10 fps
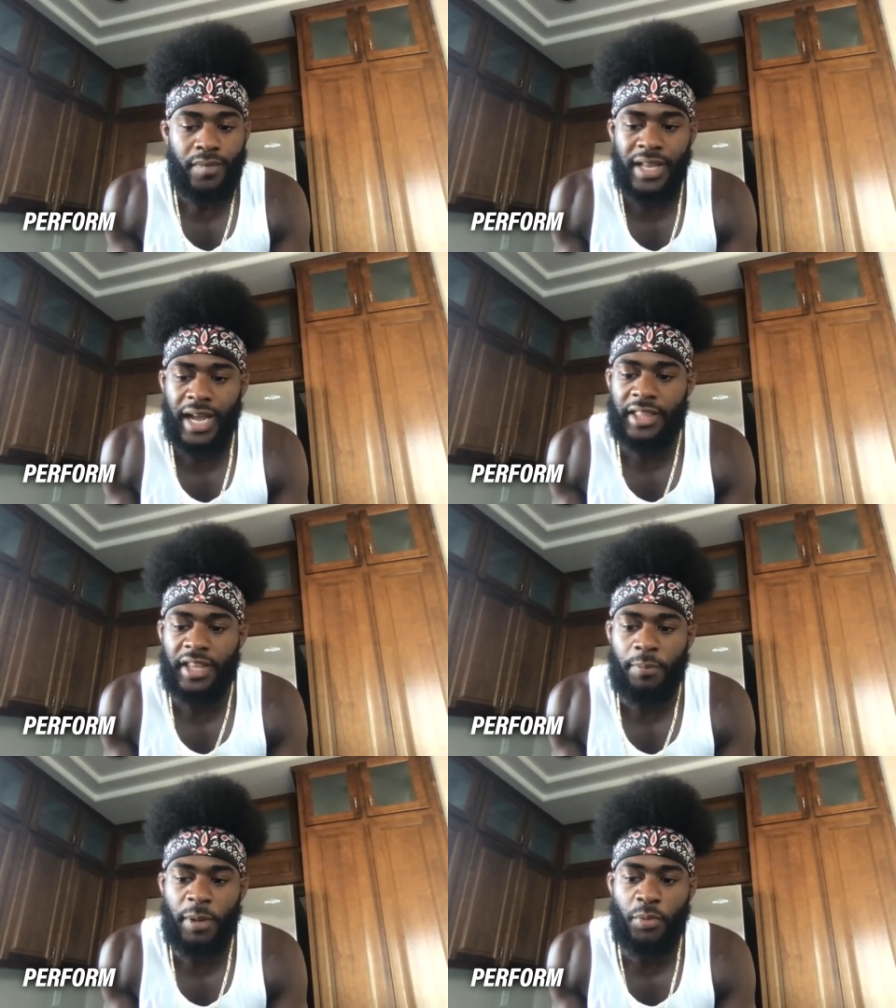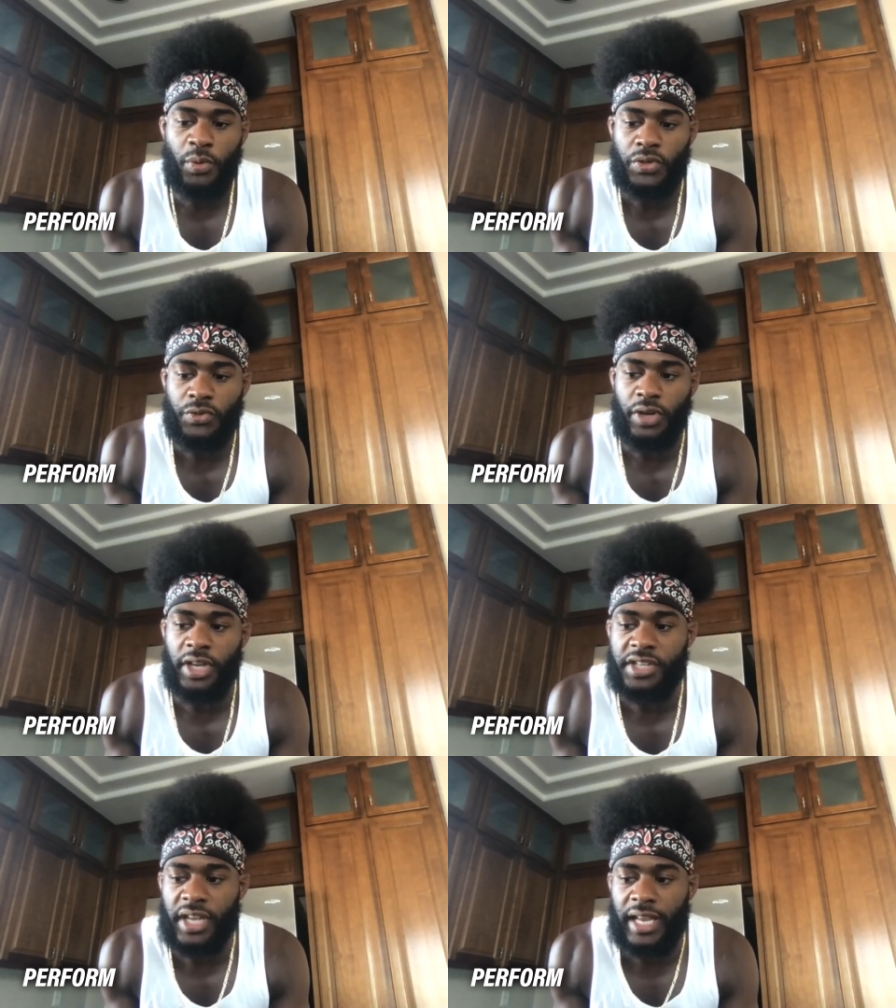I think people
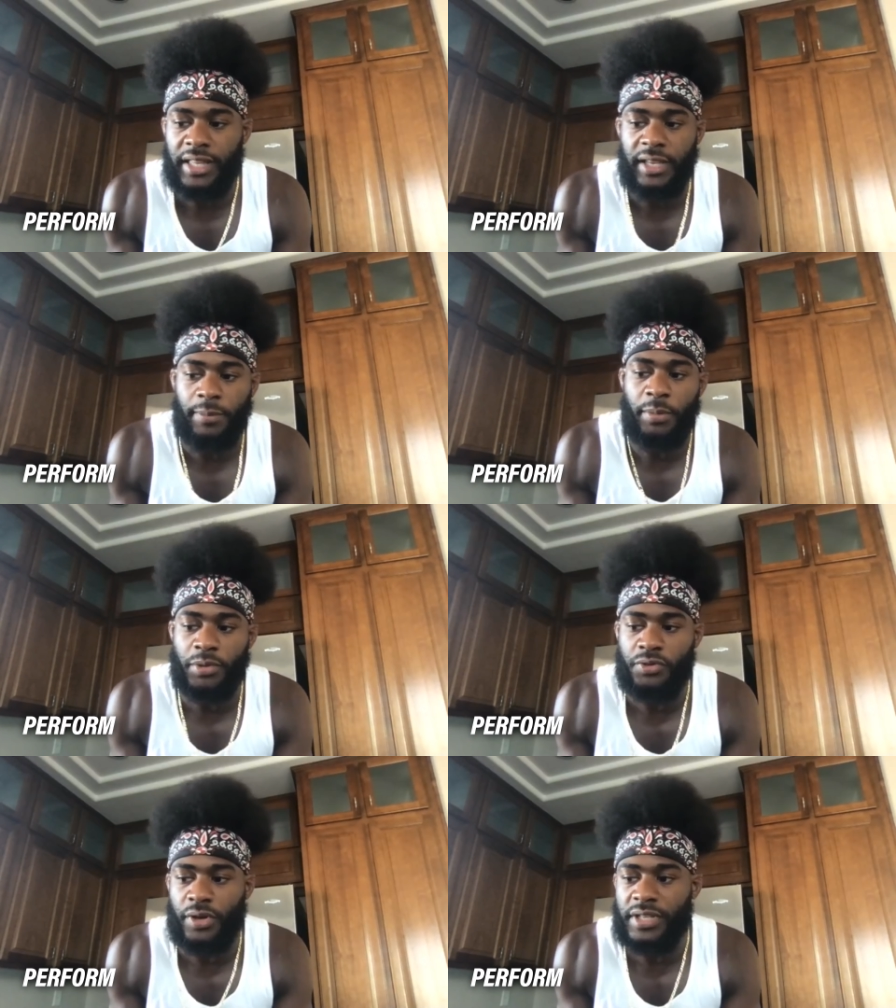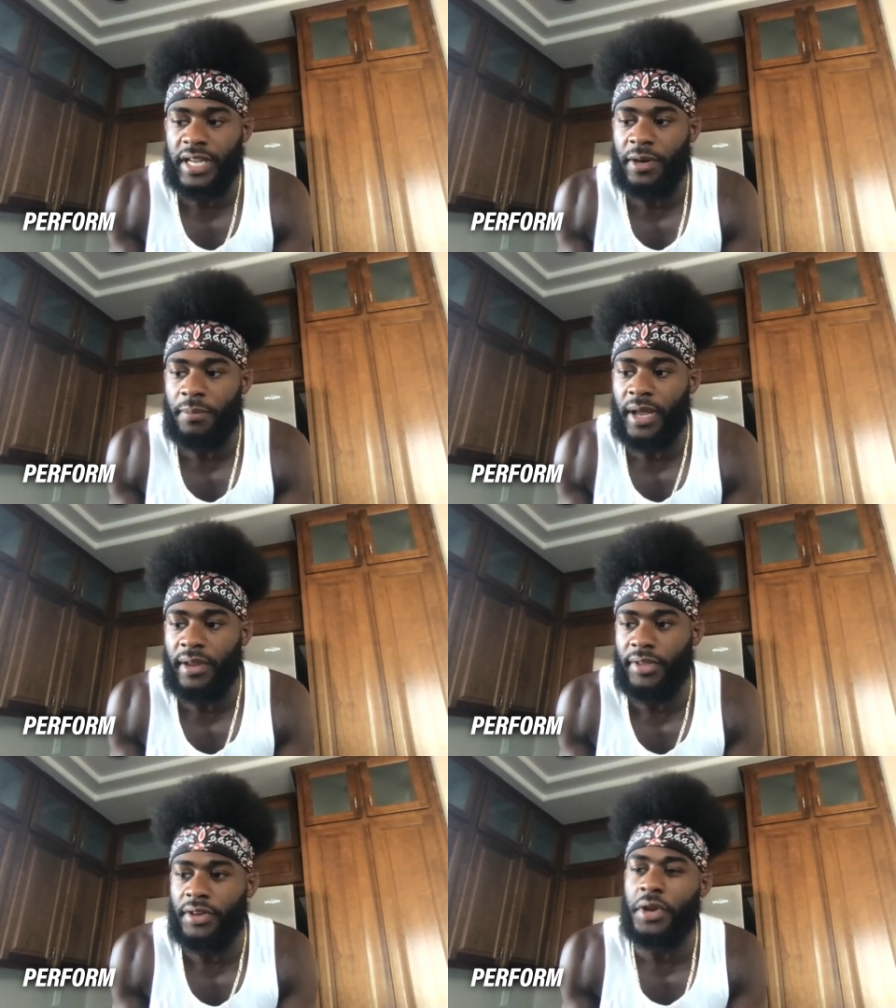stress out about
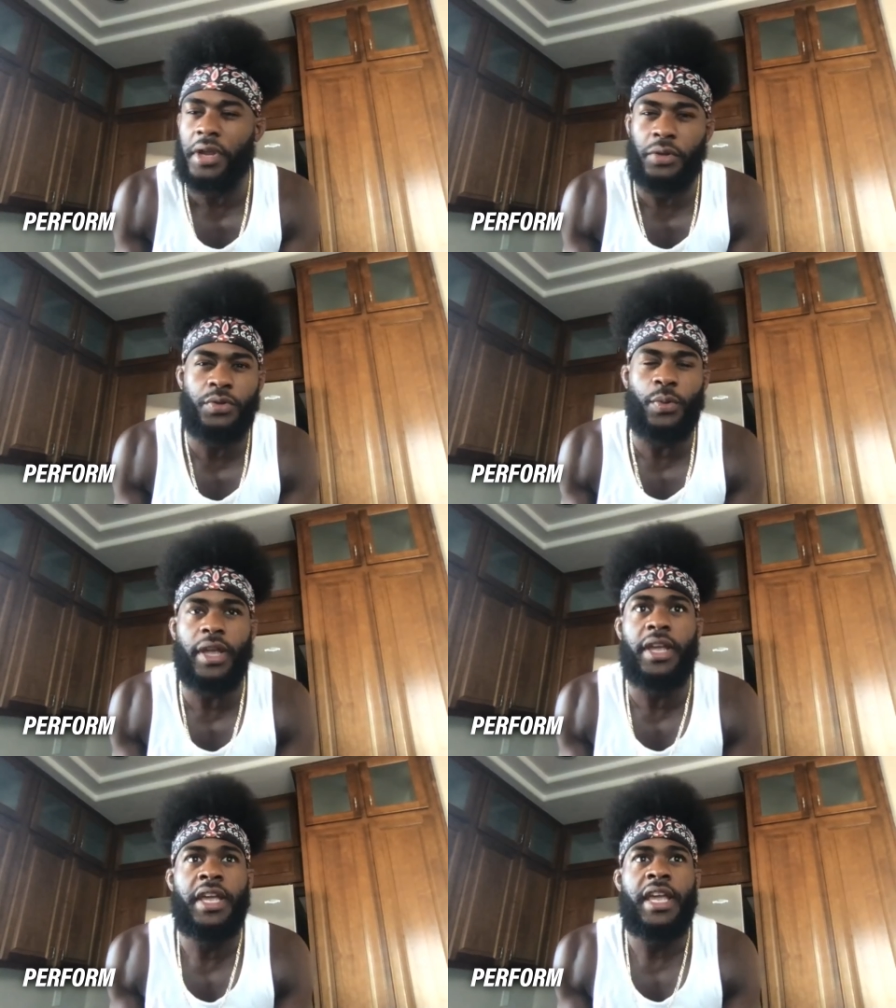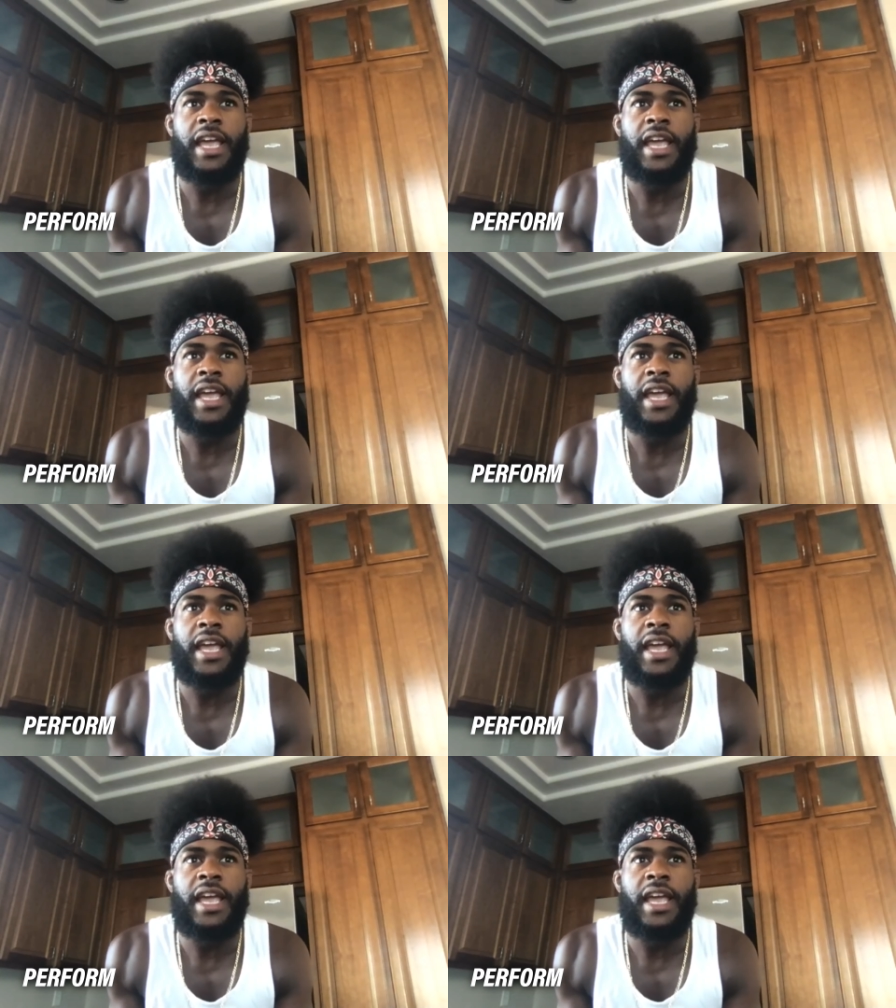if they're trying to lose weight.